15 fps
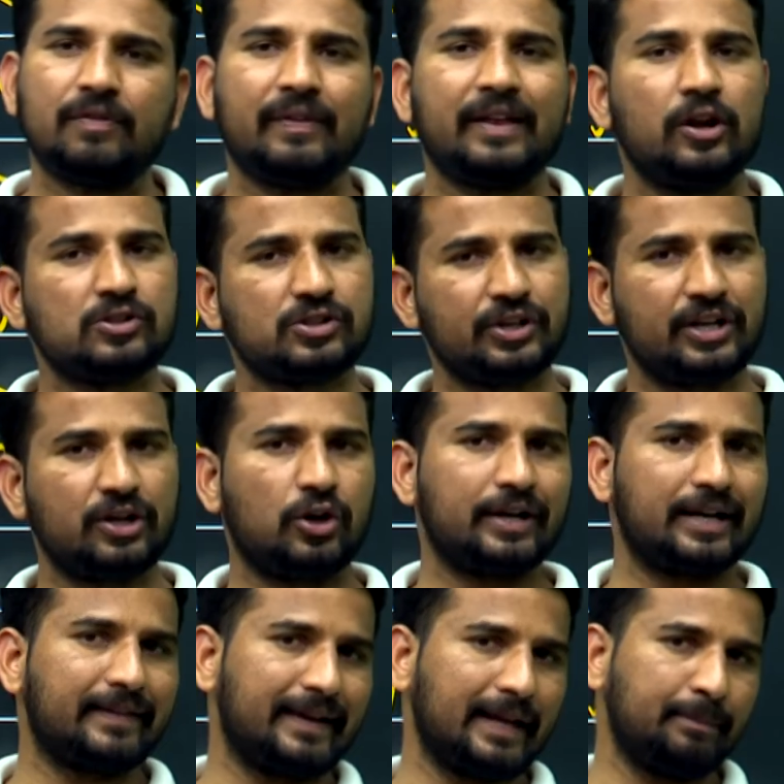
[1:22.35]
then also you can
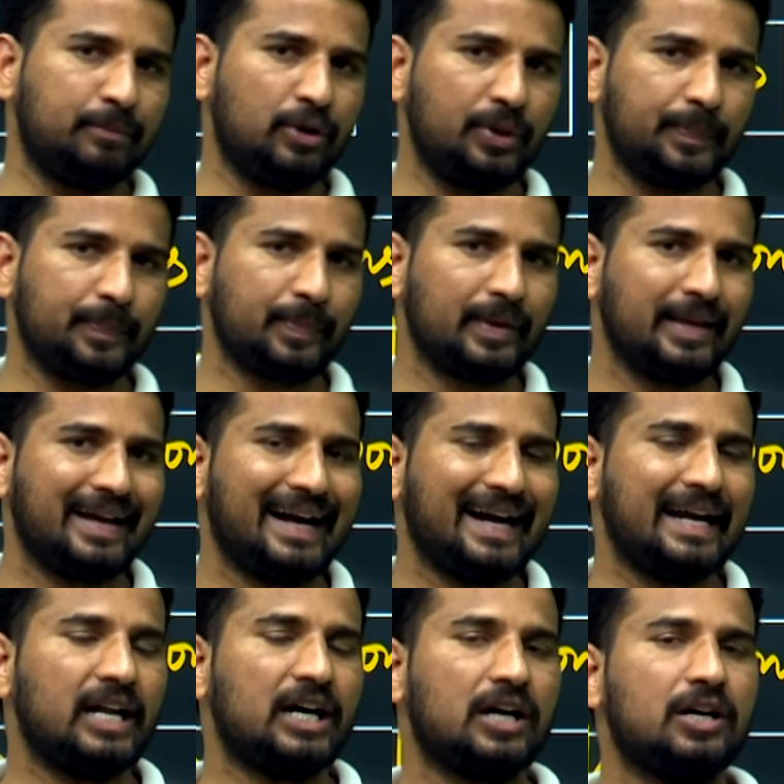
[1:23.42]
contact the number
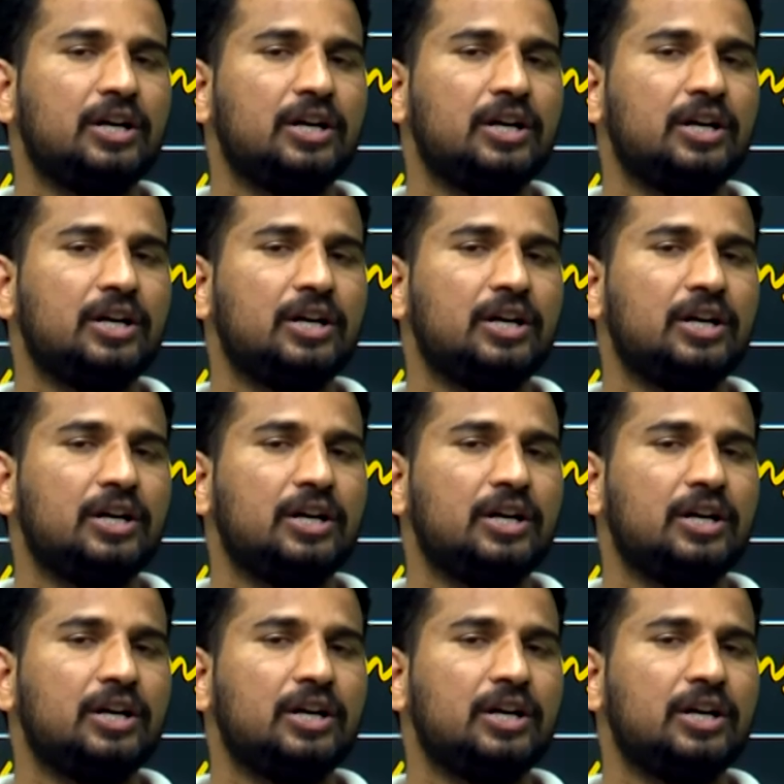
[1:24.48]
and